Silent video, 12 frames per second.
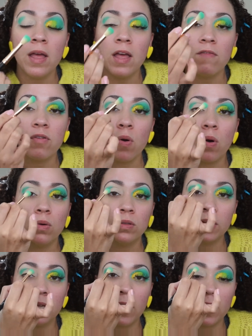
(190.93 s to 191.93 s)
If you
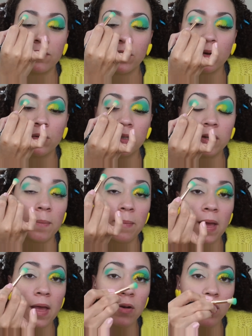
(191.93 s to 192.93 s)
hold it, like if you're holding a
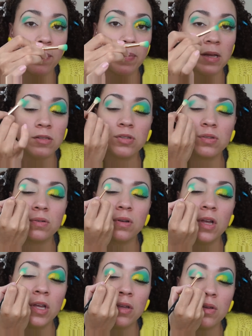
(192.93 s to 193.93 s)
pen or a pencil,
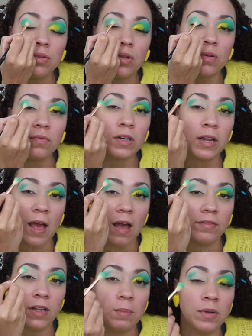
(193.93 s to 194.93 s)
you don't really
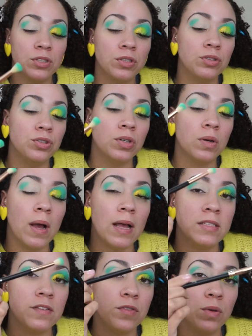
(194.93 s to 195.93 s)
have that much control
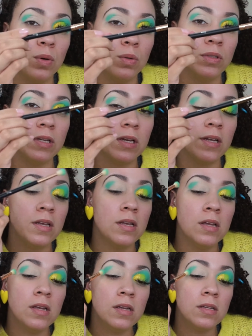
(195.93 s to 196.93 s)
as if you hold it
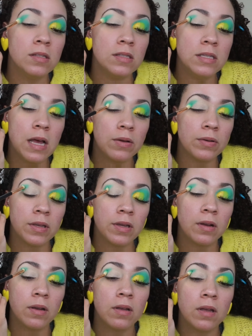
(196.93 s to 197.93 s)
down
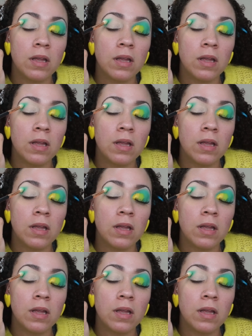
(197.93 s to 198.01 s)
here.